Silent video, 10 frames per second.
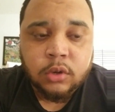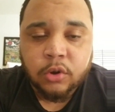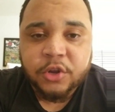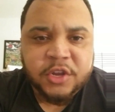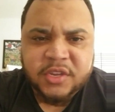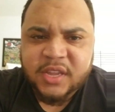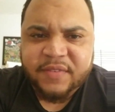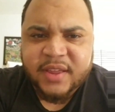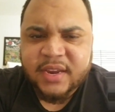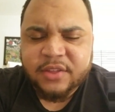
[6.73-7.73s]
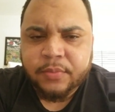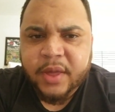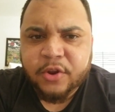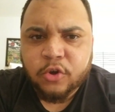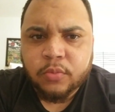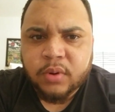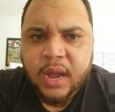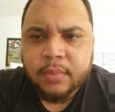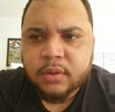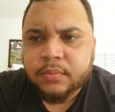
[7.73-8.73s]
or you could just have any other medical
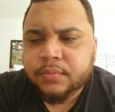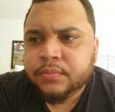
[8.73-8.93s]
problem,